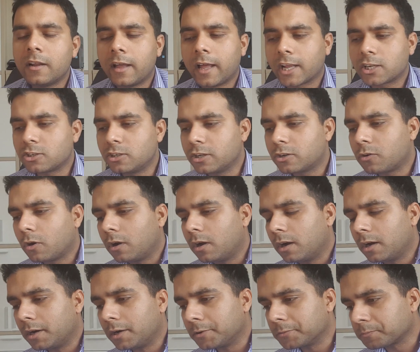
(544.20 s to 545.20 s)
actually
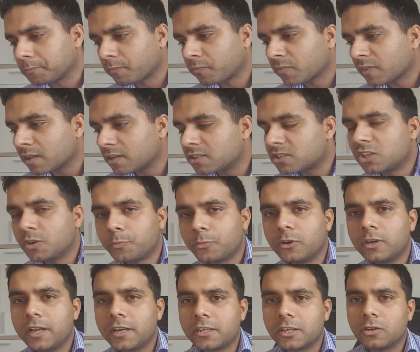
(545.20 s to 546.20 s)

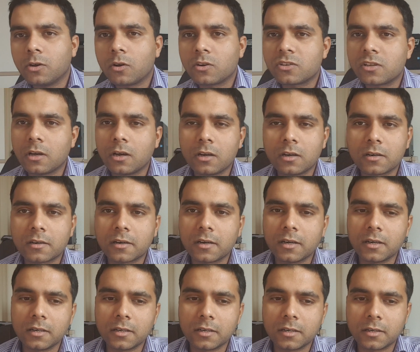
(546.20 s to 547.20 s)
stipulated
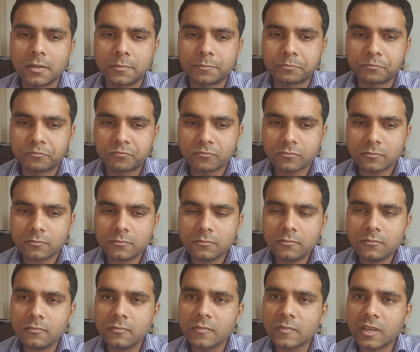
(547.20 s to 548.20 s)
or
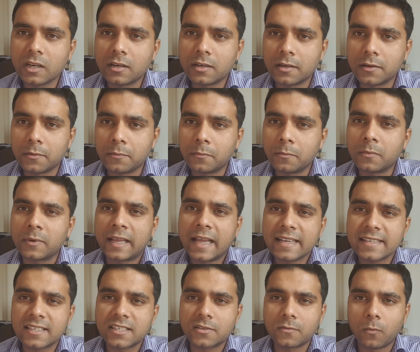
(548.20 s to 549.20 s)

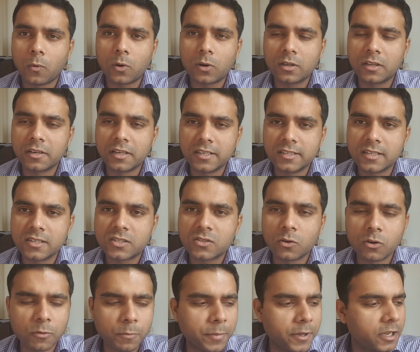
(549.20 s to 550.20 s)
guessed what the reasons
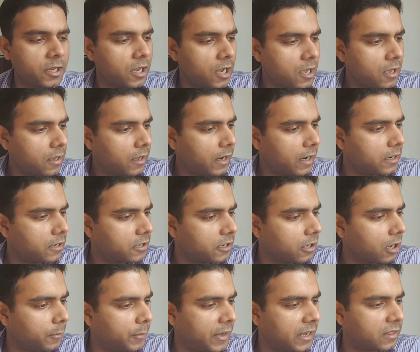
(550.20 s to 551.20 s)
could be, and
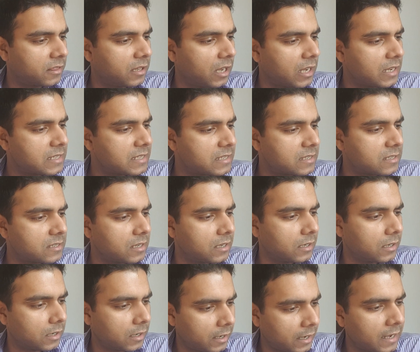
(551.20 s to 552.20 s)
here Abhik Das
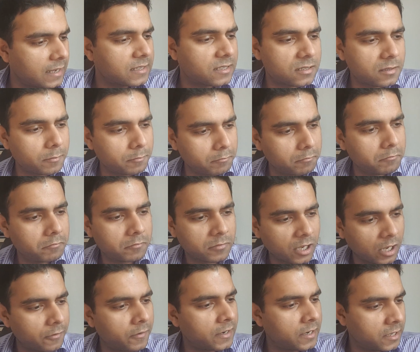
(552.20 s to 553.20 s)
has
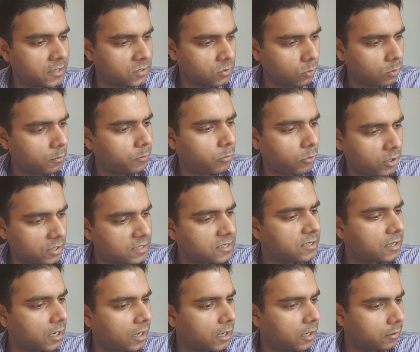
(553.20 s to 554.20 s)
given his own
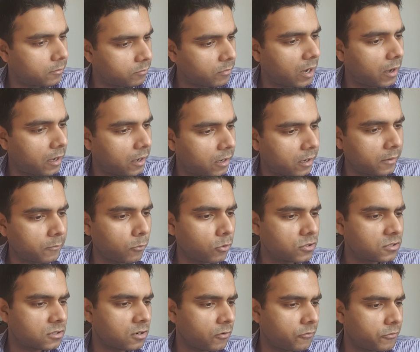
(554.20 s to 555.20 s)
points,
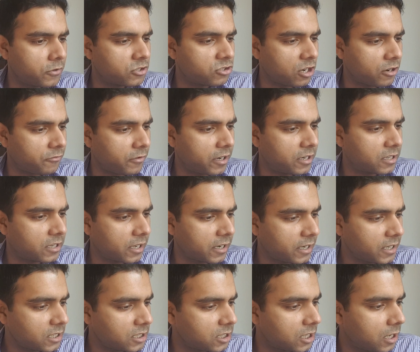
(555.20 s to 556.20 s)
most of which I find
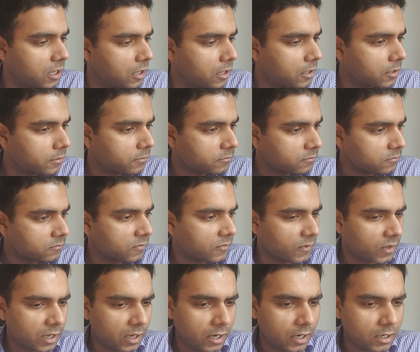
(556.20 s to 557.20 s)
correct,
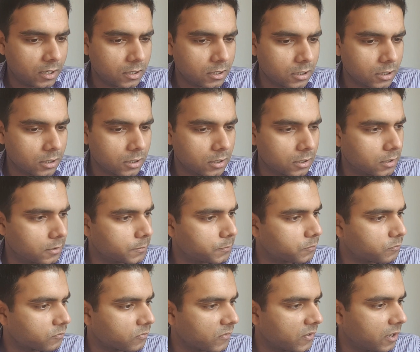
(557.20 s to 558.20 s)
and
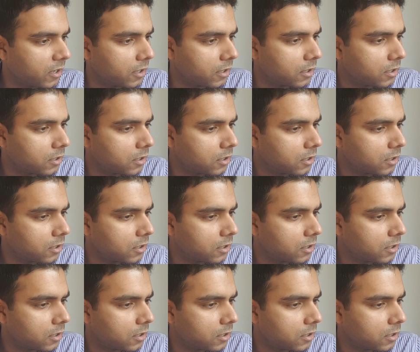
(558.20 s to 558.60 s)
yeah.